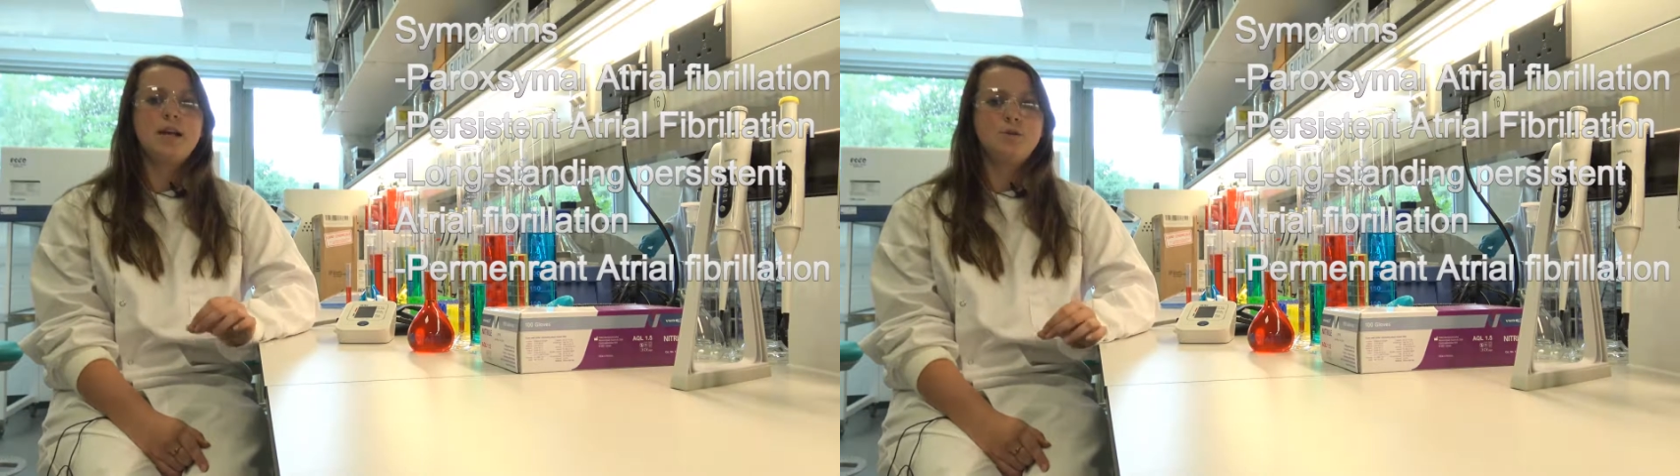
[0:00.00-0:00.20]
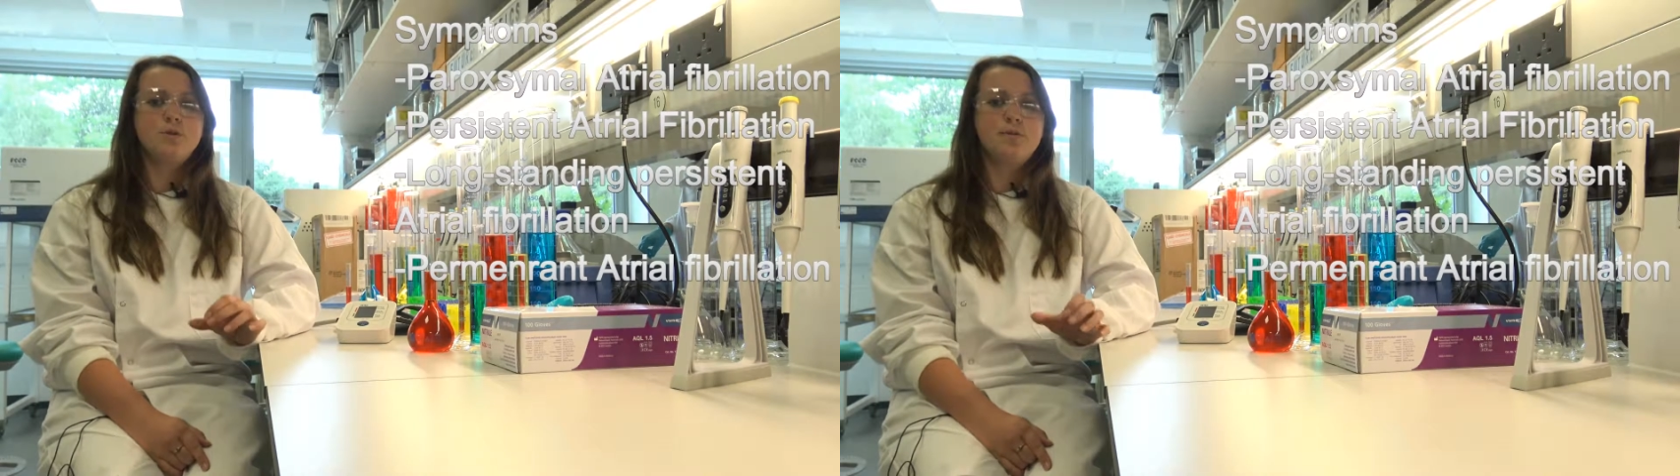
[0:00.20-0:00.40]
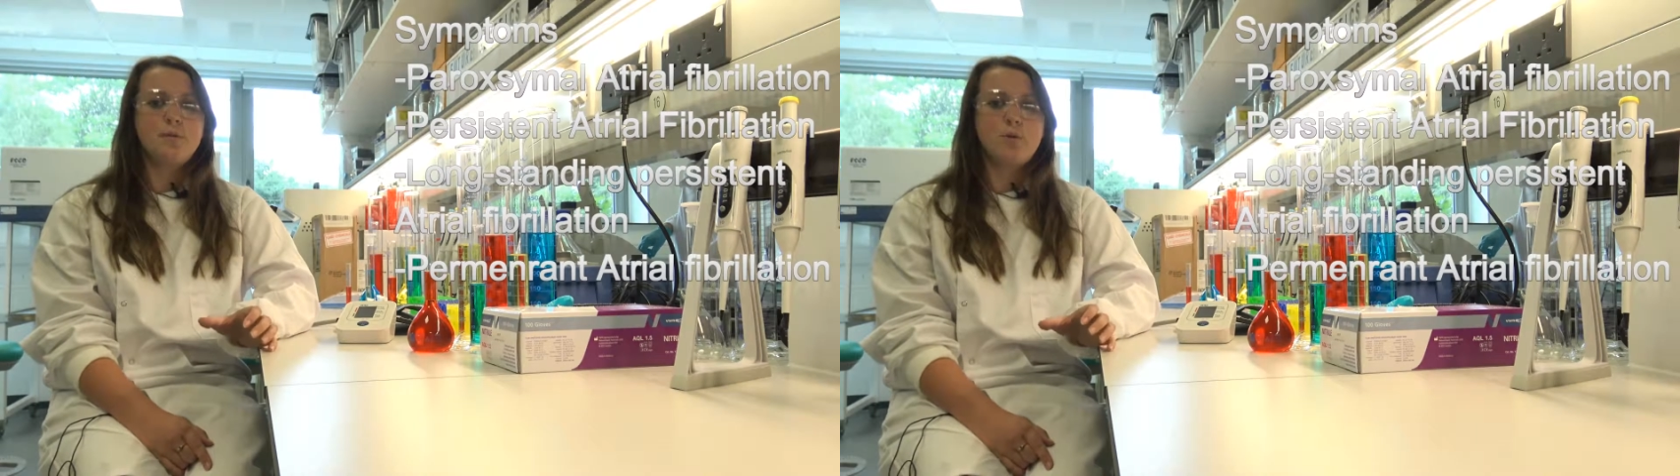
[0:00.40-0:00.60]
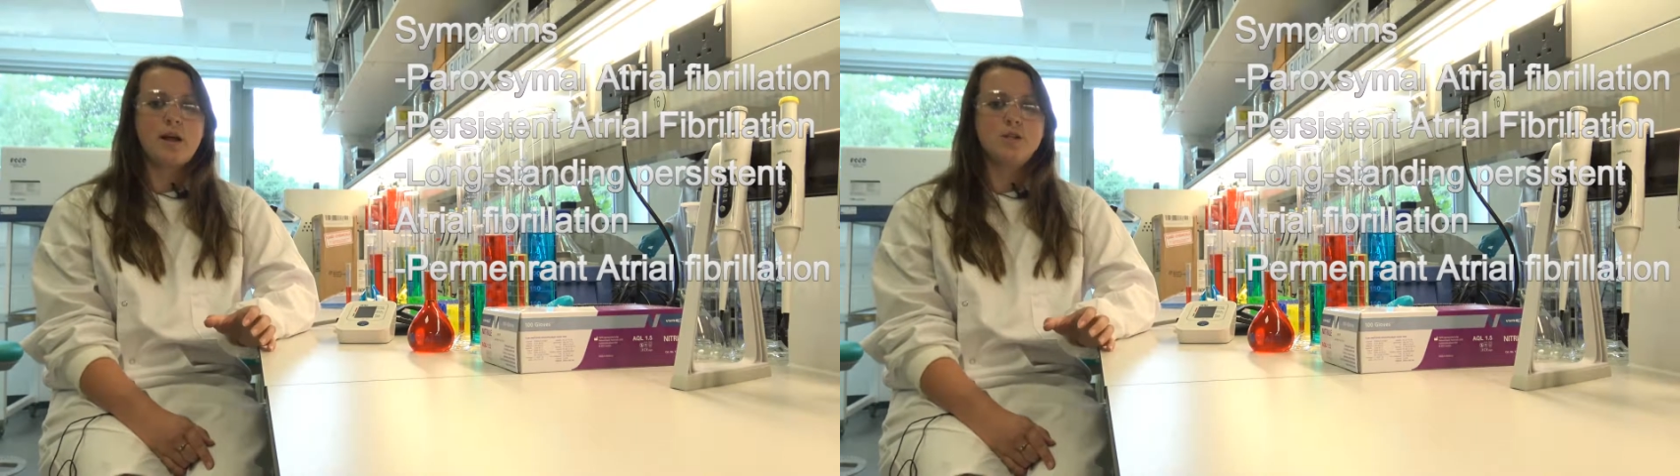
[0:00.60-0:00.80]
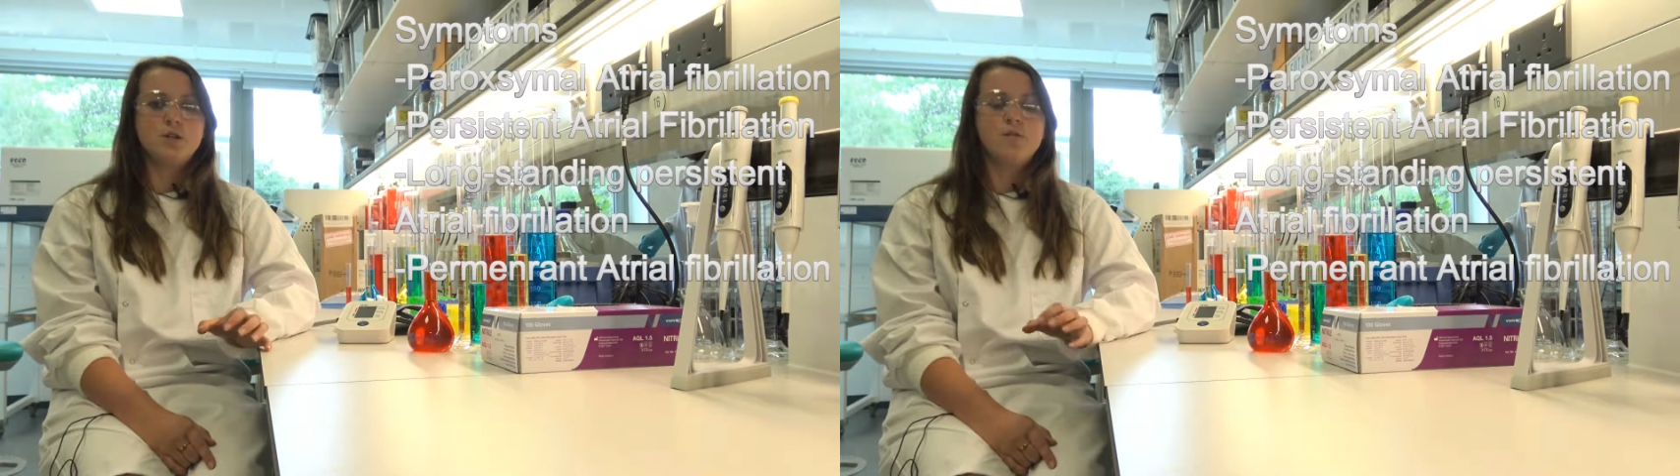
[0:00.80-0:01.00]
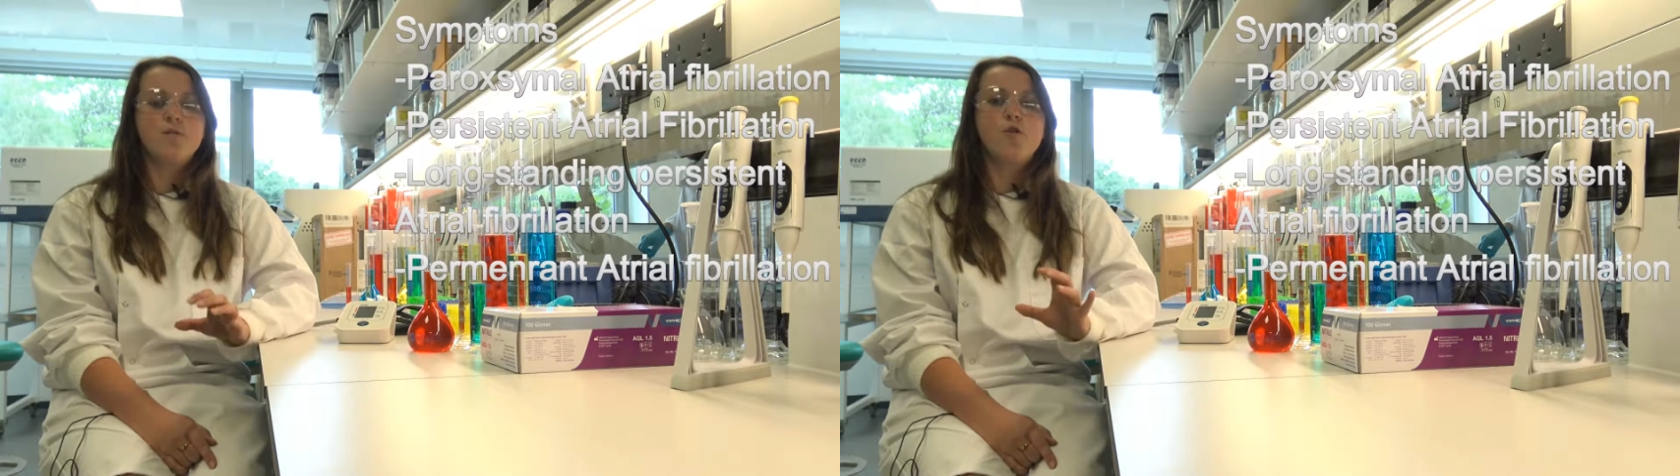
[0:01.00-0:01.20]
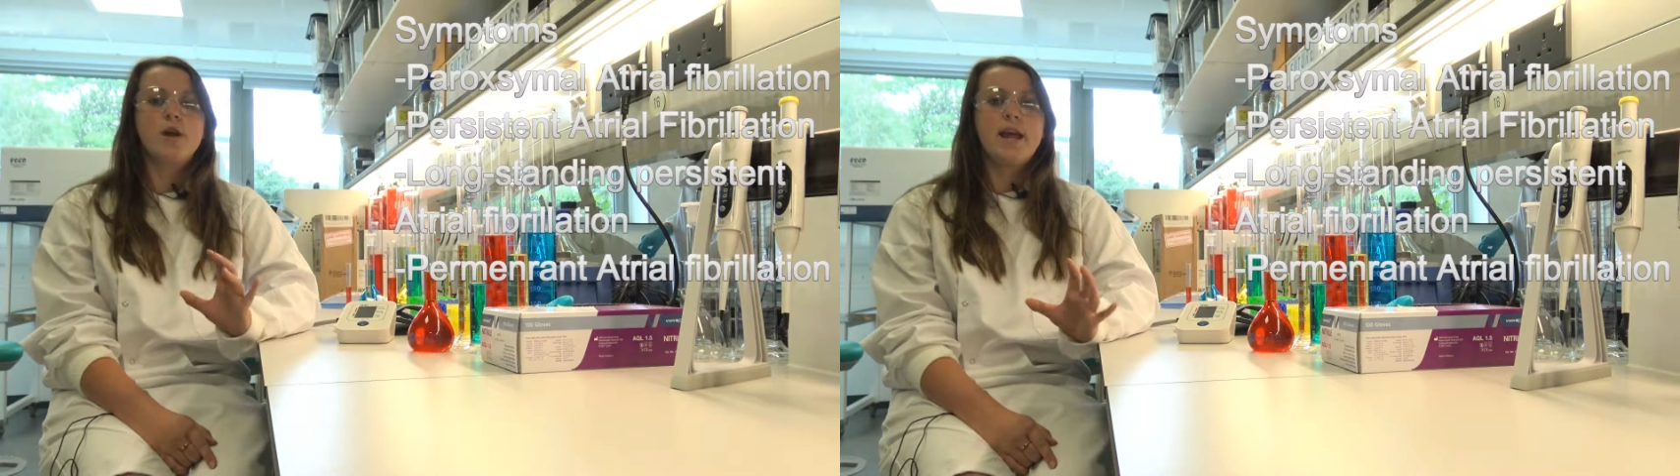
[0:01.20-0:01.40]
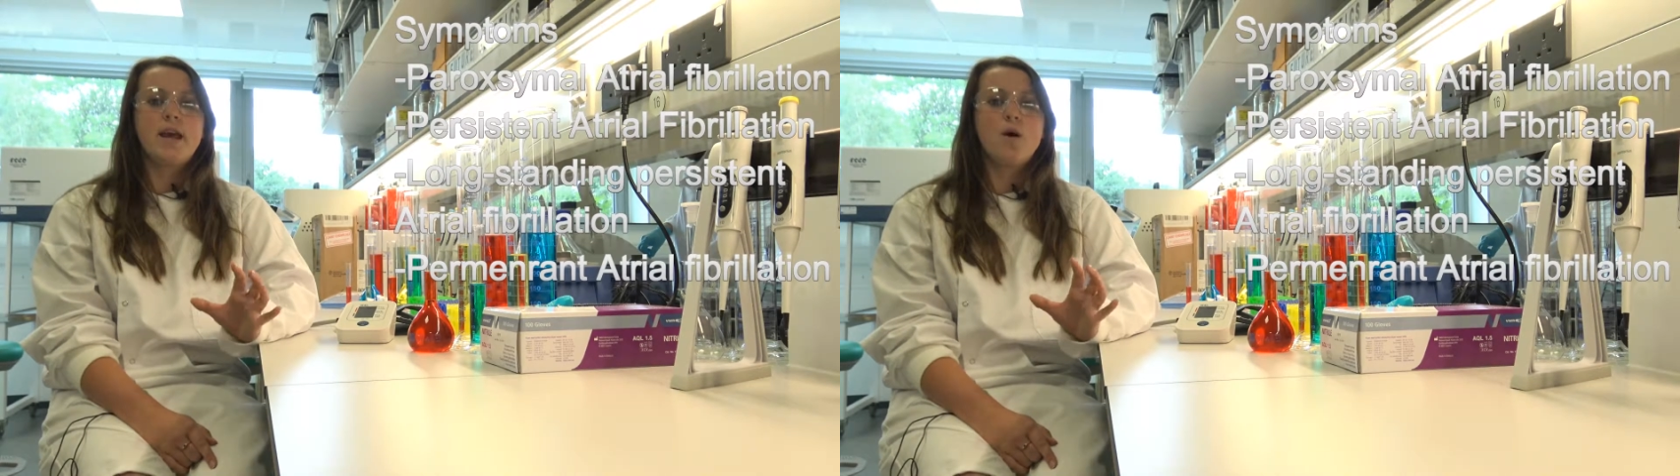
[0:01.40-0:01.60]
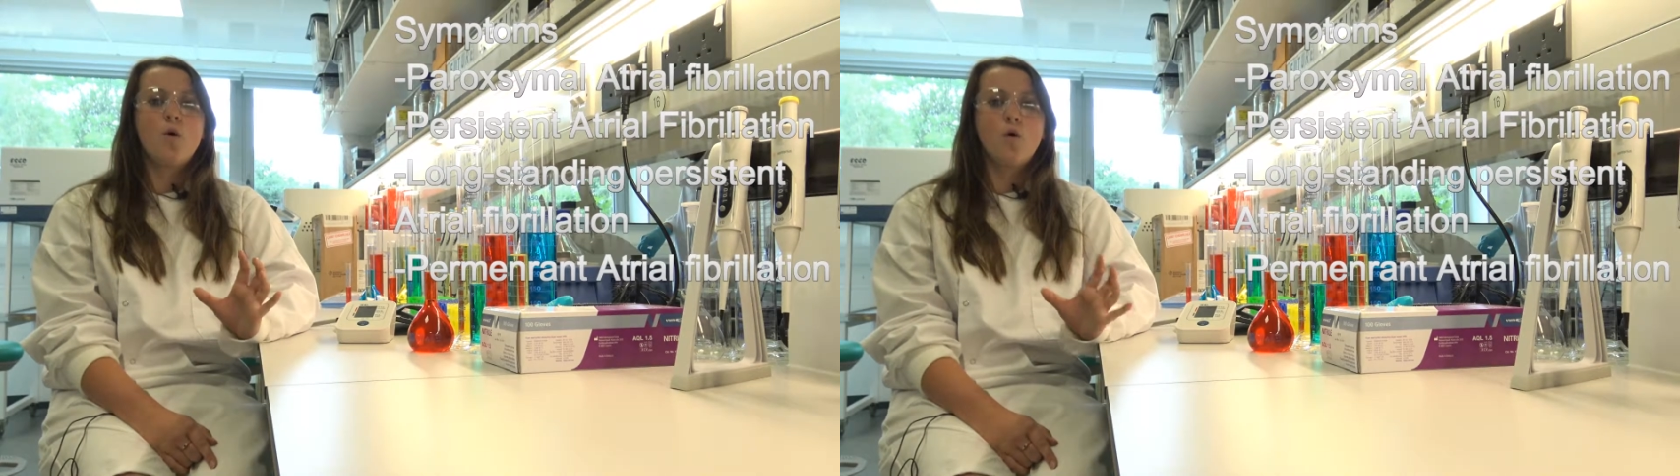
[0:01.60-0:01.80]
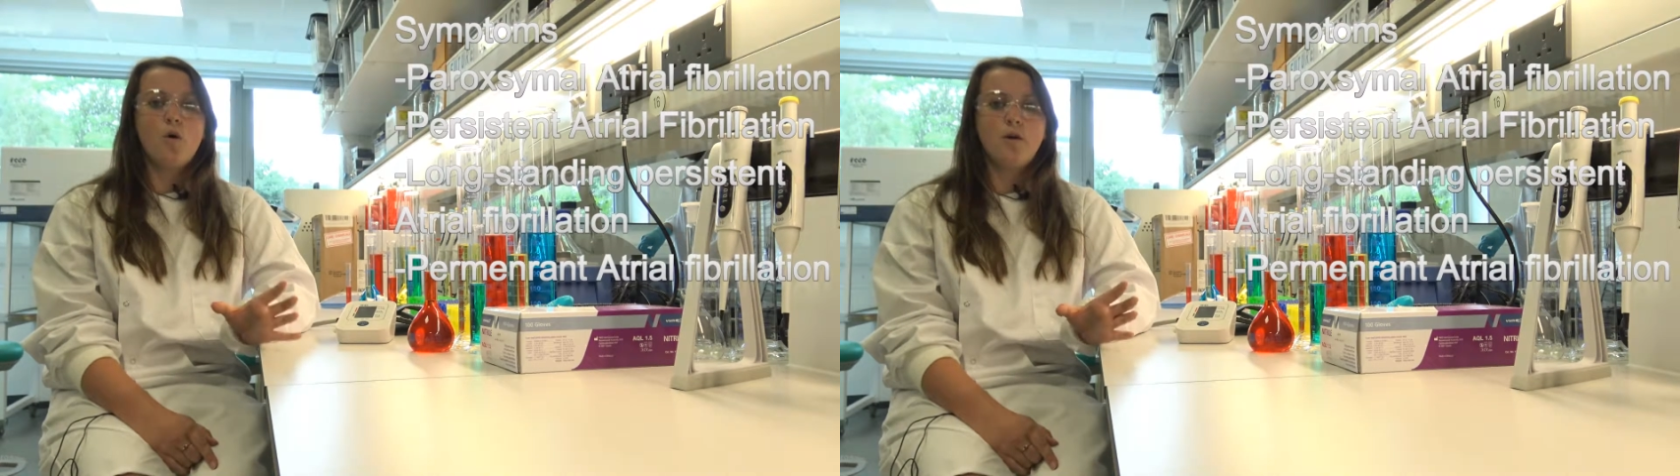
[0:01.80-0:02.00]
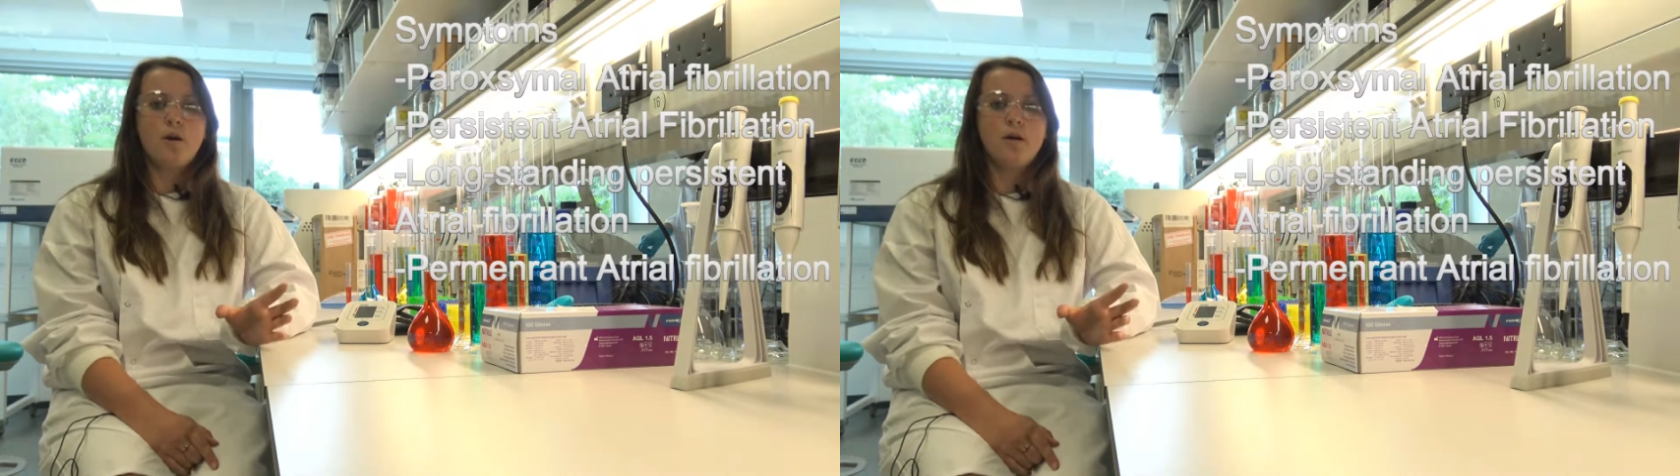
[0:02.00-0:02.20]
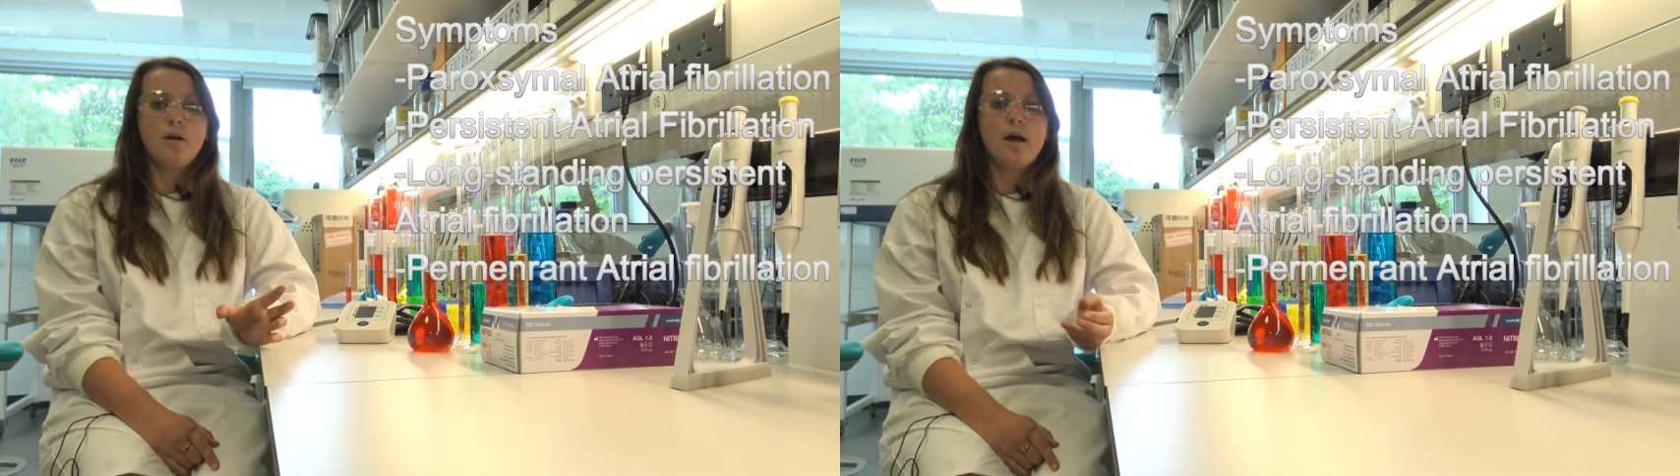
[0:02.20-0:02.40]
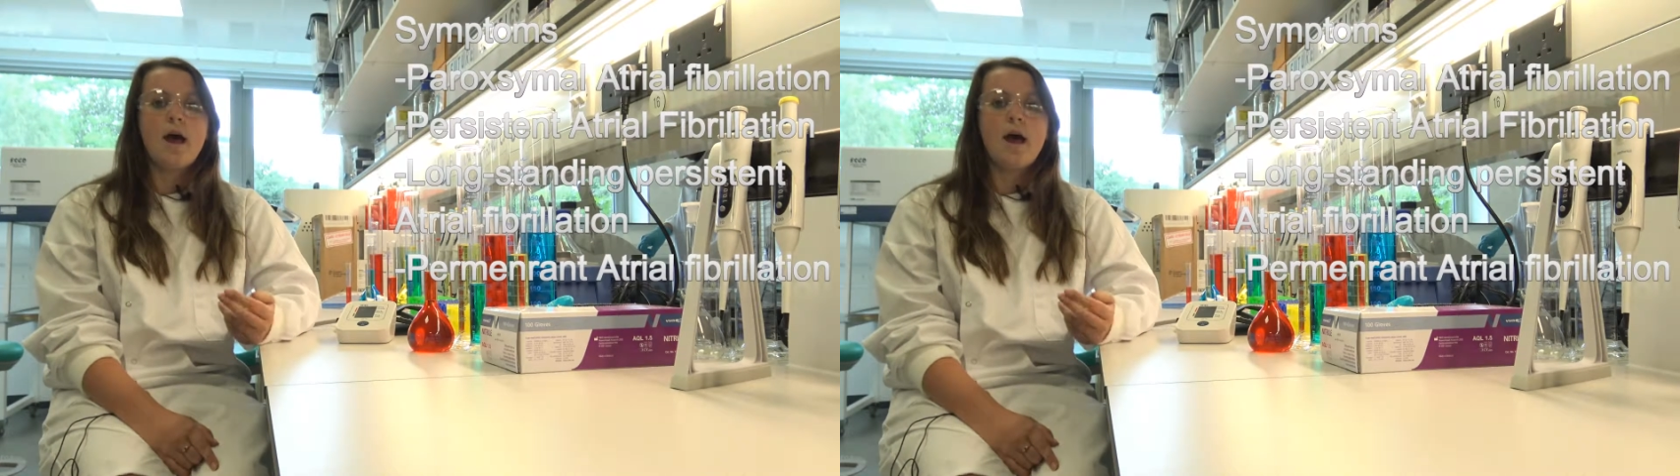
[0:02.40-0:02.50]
atrial fibrillation for a year or longer,